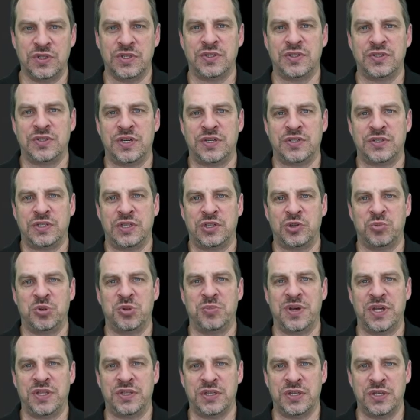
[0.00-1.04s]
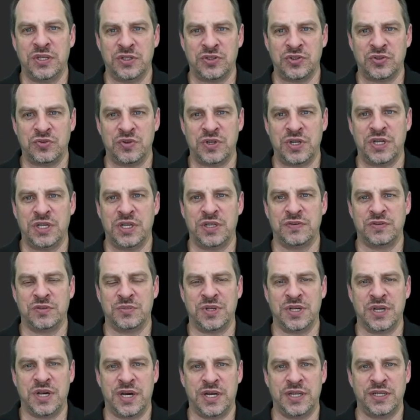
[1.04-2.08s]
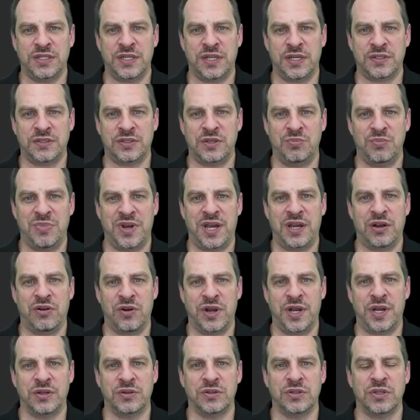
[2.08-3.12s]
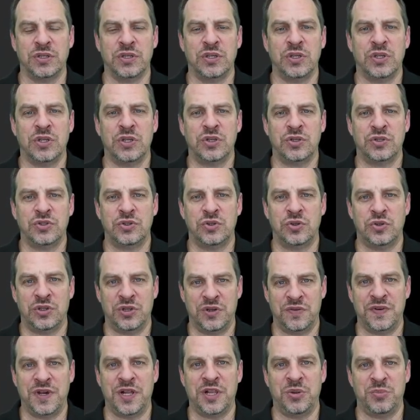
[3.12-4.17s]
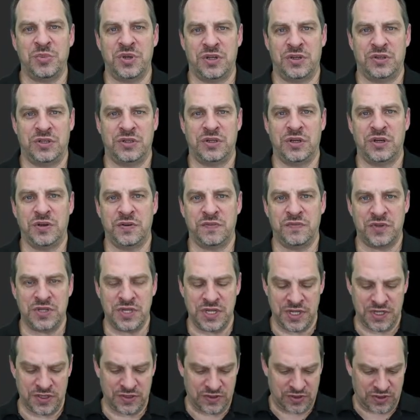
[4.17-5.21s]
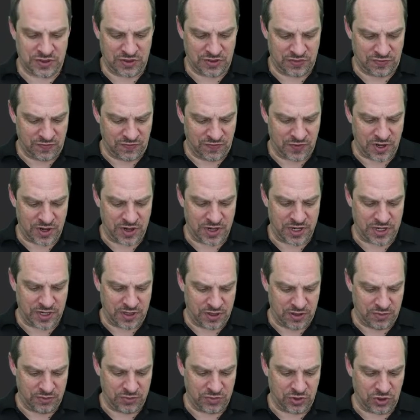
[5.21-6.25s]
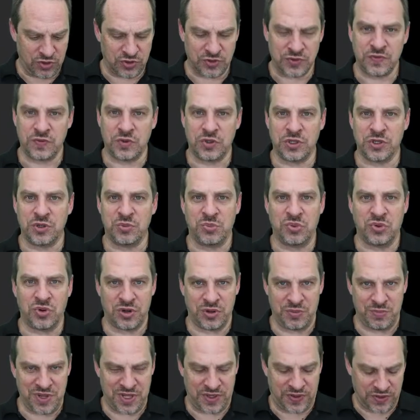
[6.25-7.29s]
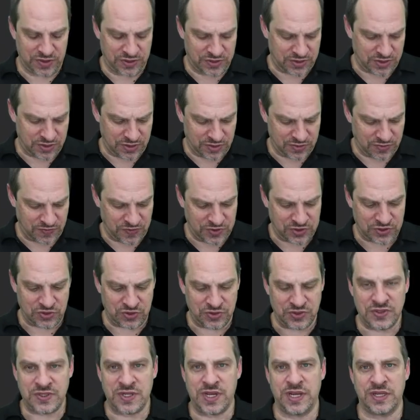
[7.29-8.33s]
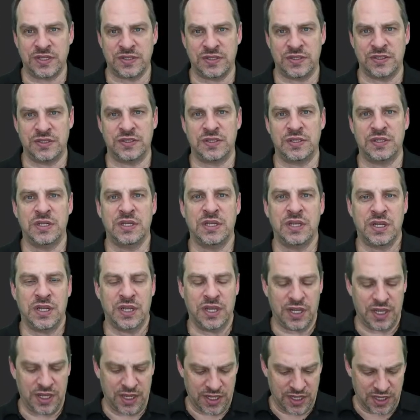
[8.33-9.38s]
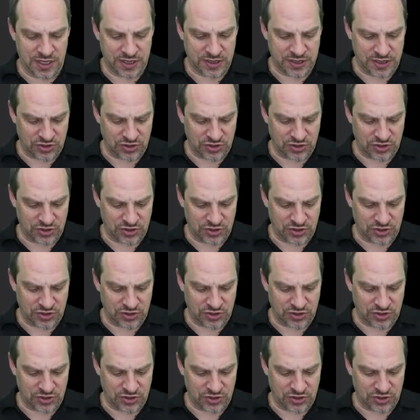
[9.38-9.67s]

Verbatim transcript: discuss a little bit about the history to give some context and background to the development of these very useful and important methods in the physical sciences and